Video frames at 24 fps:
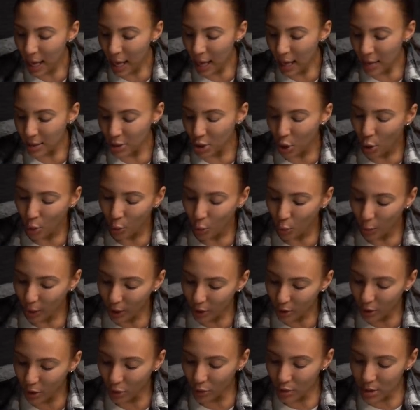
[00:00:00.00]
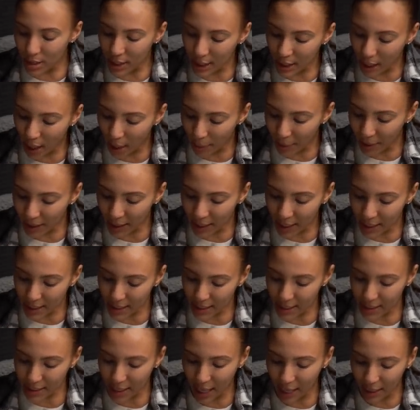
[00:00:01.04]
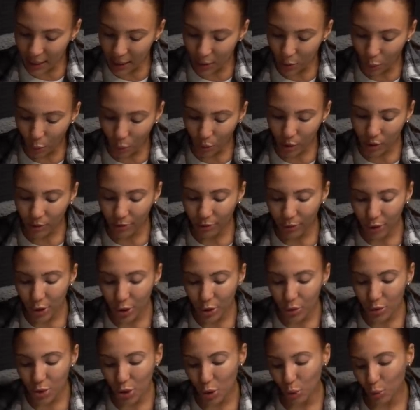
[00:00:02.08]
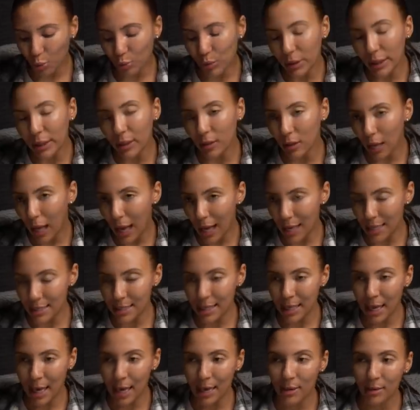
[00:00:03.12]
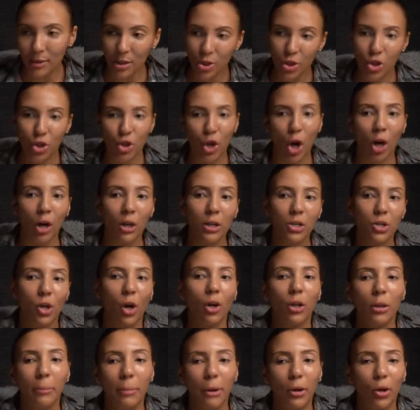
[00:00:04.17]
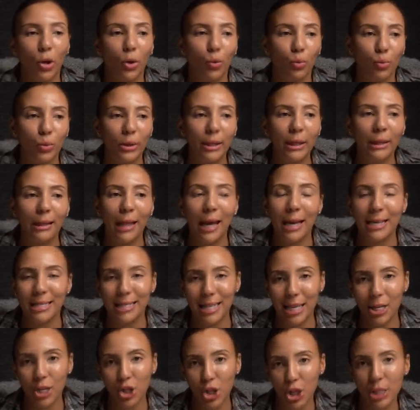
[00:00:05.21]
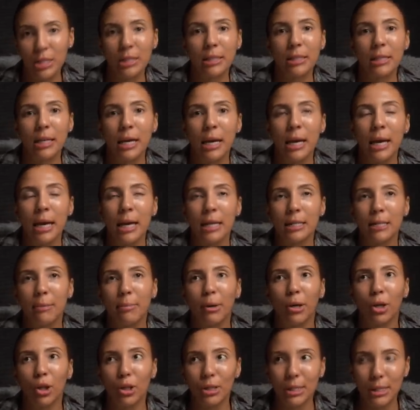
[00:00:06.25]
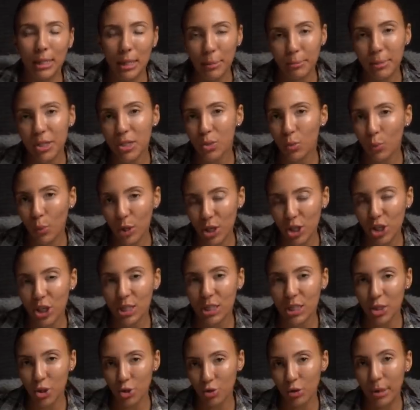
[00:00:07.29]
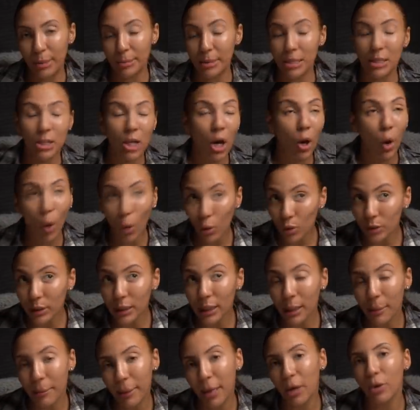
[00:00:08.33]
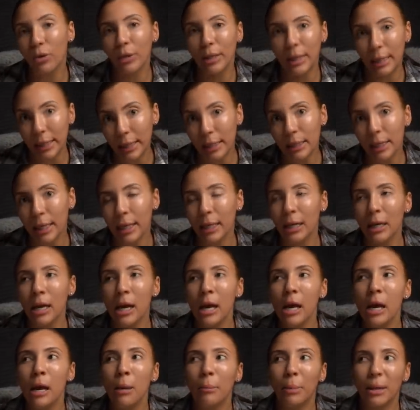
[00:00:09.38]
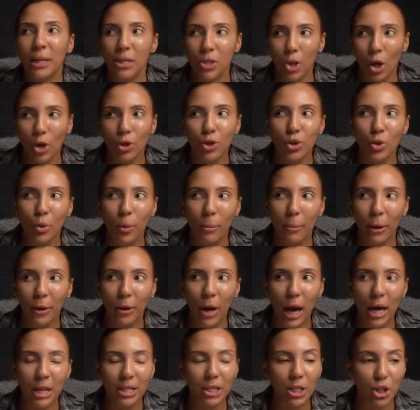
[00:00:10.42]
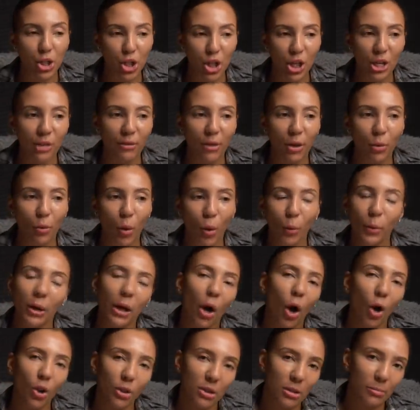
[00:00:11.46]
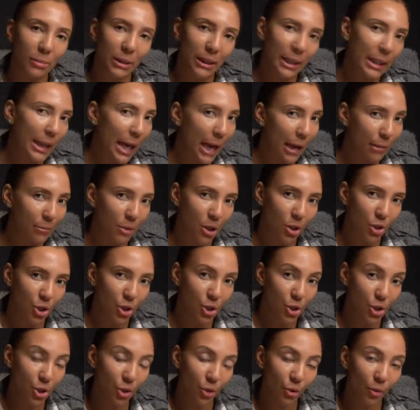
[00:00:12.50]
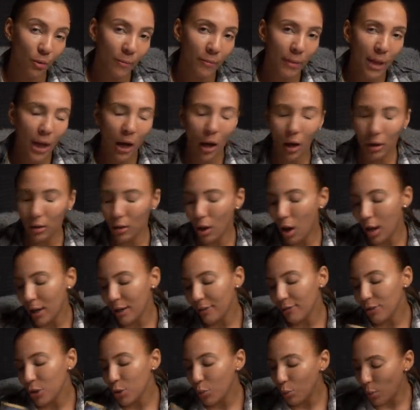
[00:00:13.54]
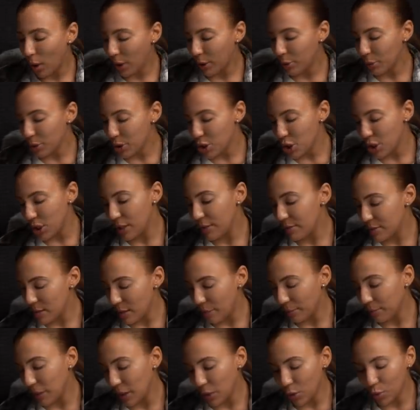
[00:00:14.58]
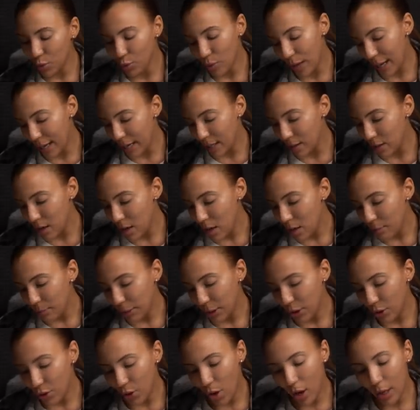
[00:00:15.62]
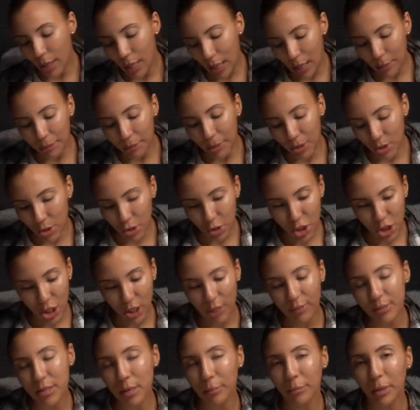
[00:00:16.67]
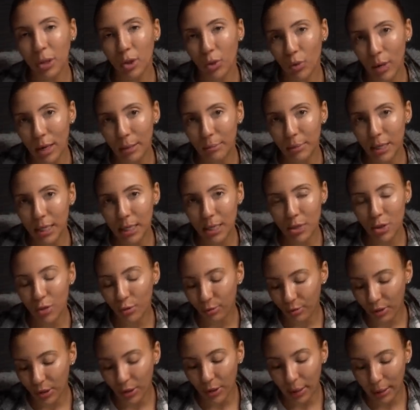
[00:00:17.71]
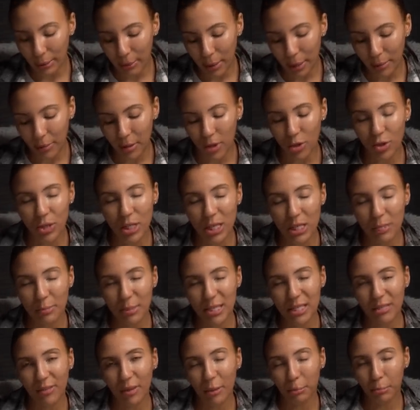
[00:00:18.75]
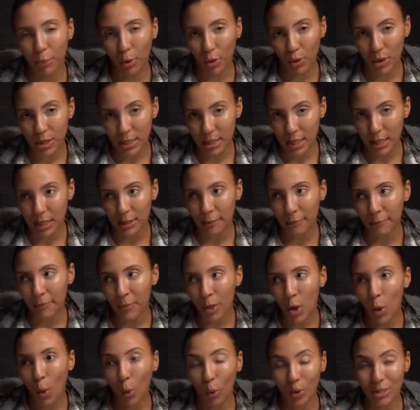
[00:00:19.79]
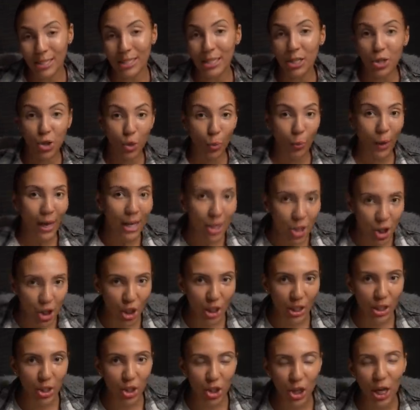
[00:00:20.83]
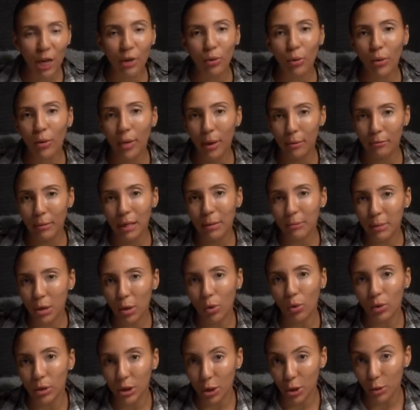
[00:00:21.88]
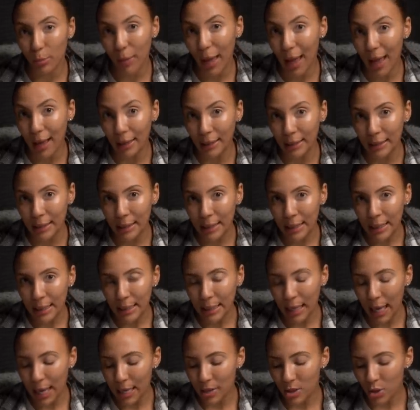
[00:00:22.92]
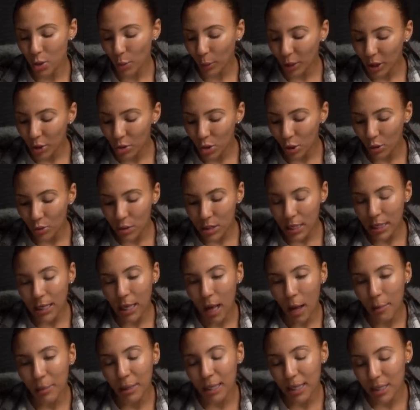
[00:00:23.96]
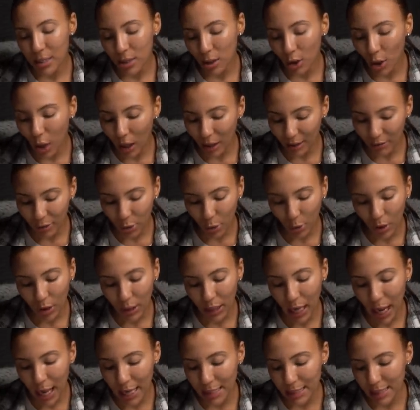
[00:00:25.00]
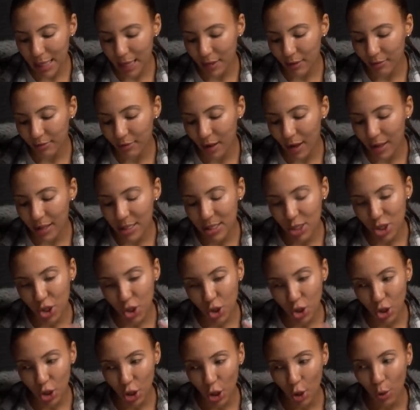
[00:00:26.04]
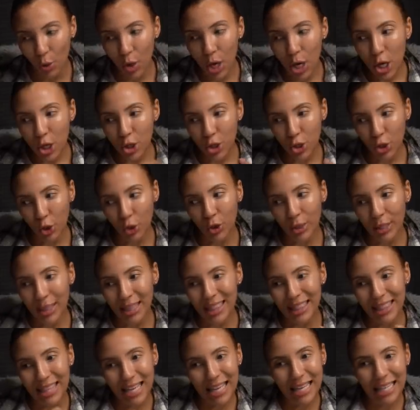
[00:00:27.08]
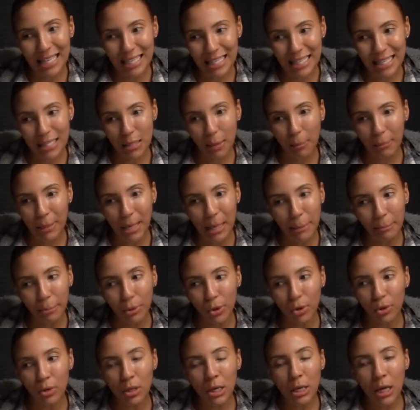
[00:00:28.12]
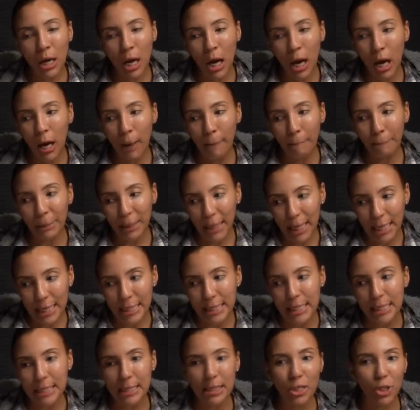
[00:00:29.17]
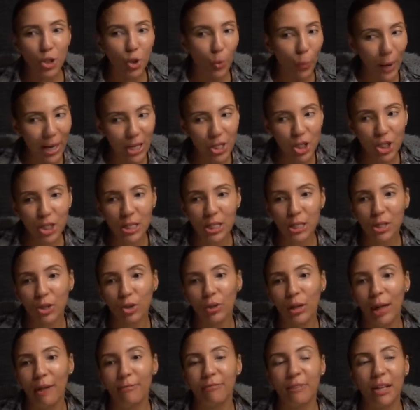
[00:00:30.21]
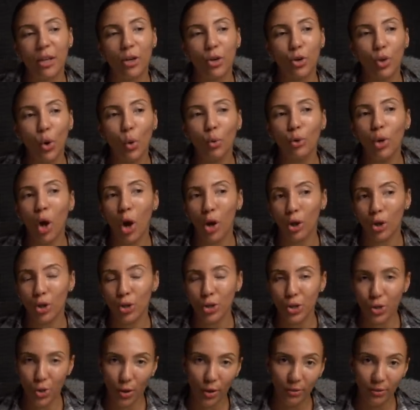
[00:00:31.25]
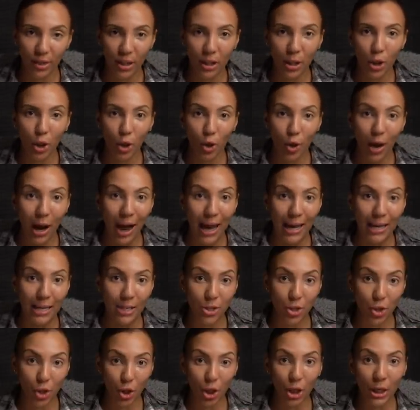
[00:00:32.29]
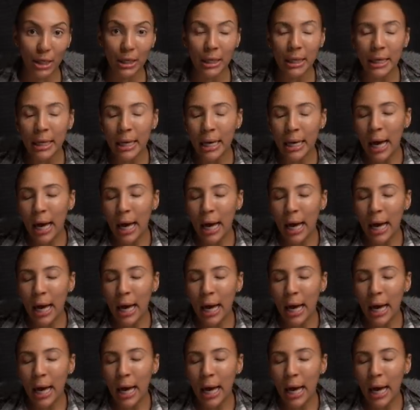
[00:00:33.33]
So what you don't see coming is that in order for you to realize, okay, the Star is all about our realizations. It's about our deepest wishes dreams. It's not only about healing, but it's also about us achieving what we ultimately came here to do. A lot of you want to achieve something great, but you're not able to achieve something great because you feel like maybe there's a specific person or situation in general that may be holding you back. Okay, so what you don't see coming is a lot of you are going to identify, you know, certain things, people, places, situations in your life that are no longer serving your highest good.